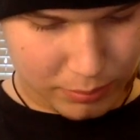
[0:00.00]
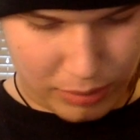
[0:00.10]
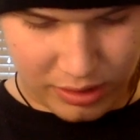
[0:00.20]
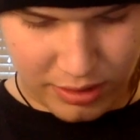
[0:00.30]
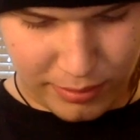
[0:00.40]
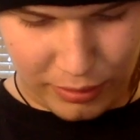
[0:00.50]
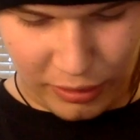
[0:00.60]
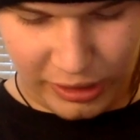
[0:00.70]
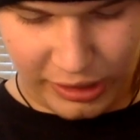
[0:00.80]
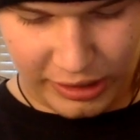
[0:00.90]
Mustard
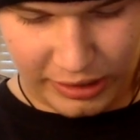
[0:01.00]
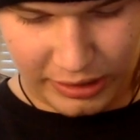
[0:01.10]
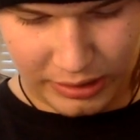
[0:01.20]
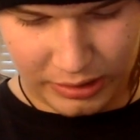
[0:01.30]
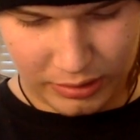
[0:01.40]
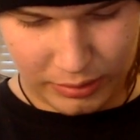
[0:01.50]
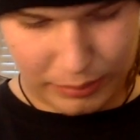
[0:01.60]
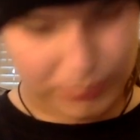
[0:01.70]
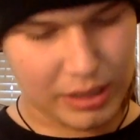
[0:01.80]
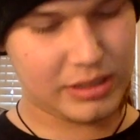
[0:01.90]
March.
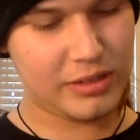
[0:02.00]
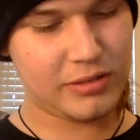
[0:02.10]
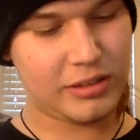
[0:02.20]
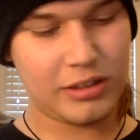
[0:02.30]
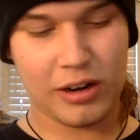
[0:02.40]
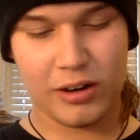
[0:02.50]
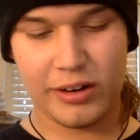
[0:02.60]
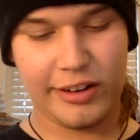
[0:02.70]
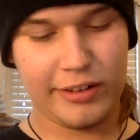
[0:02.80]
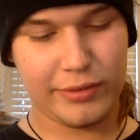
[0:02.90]
Mustard
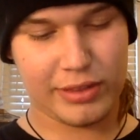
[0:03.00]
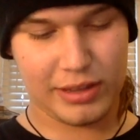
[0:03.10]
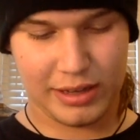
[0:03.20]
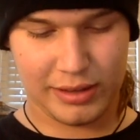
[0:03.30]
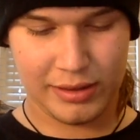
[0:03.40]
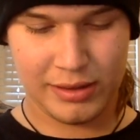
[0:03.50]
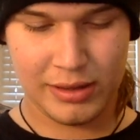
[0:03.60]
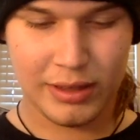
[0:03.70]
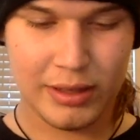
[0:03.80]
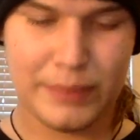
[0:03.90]
Arch with a
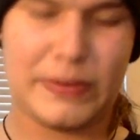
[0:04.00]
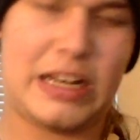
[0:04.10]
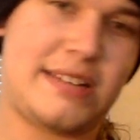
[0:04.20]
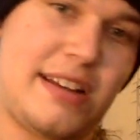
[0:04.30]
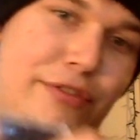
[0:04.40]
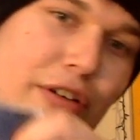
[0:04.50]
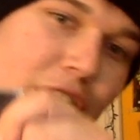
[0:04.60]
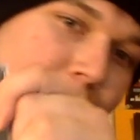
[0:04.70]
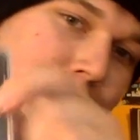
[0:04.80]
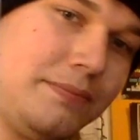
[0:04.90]
Majestic
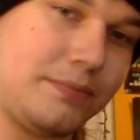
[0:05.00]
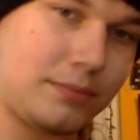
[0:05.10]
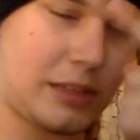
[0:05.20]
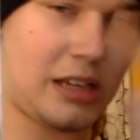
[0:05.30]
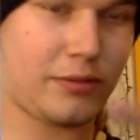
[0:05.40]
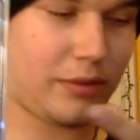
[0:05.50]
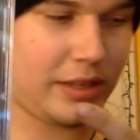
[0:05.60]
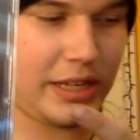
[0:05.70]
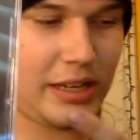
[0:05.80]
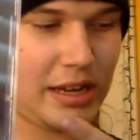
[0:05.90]
Fall.
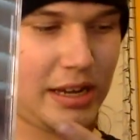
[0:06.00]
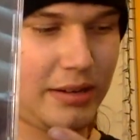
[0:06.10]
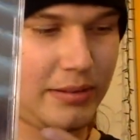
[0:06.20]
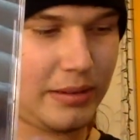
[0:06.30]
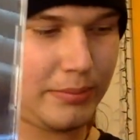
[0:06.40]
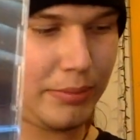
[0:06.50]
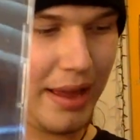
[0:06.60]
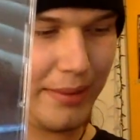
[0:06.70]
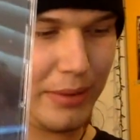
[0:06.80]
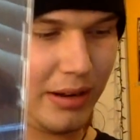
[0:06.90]
Really good.
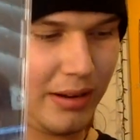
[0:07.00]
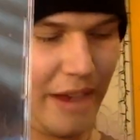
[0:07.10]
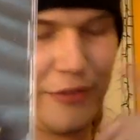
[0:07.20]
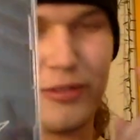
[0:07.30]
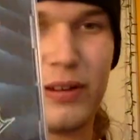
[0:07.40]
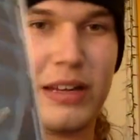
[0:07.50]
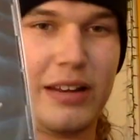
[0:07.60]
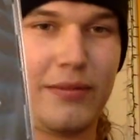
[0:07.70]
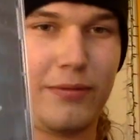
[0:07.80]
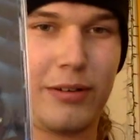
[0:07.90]
Black metal, I
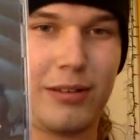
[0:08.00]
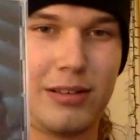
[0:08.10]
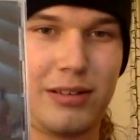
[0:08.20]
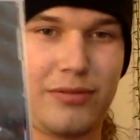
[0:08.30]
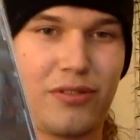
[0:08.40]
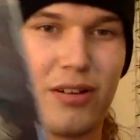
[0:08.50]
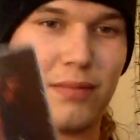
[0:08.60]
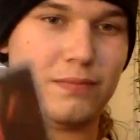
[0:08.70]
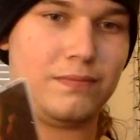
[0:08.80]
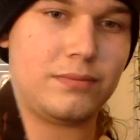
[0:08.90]
forget where this is from.